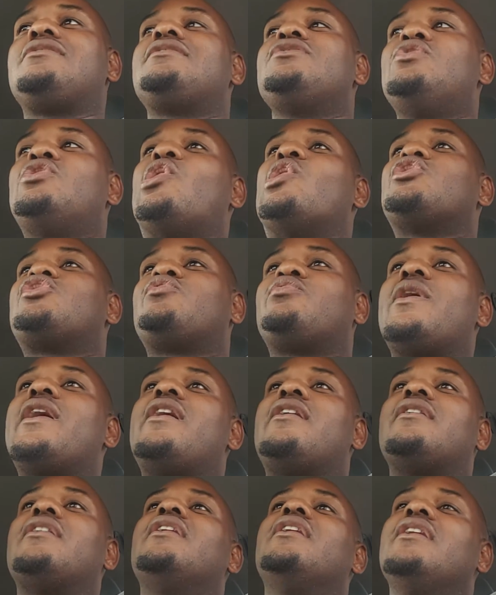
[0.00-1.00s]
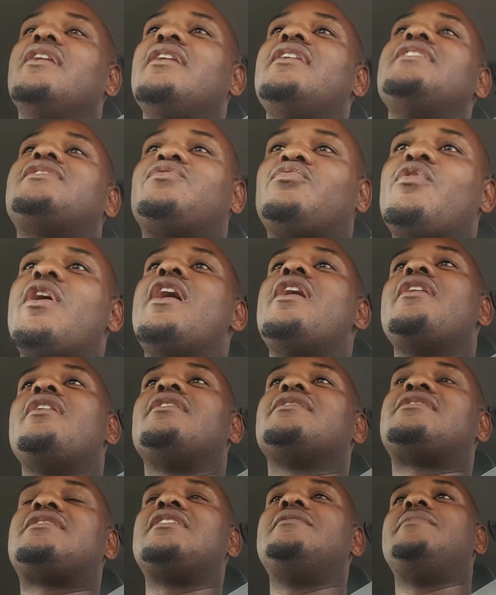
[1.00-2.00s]
You know, it's rare y'all
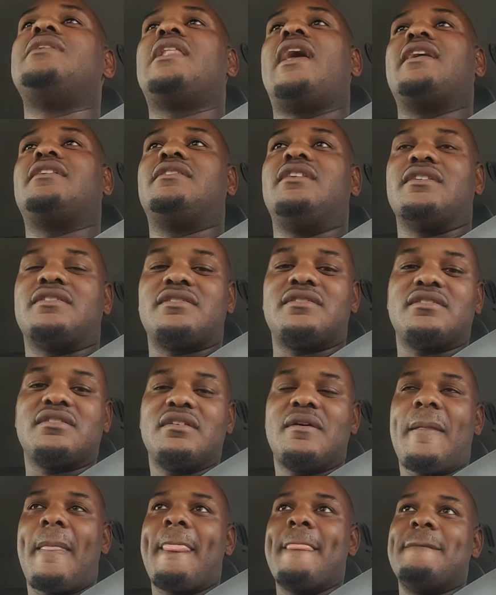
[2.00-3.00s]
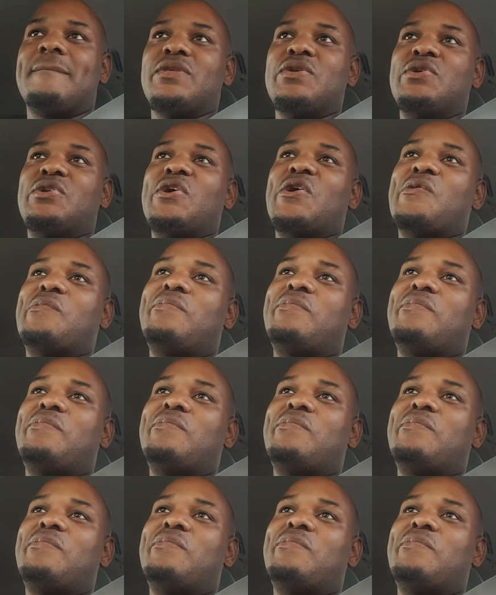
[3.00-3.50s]
see me like this, you know.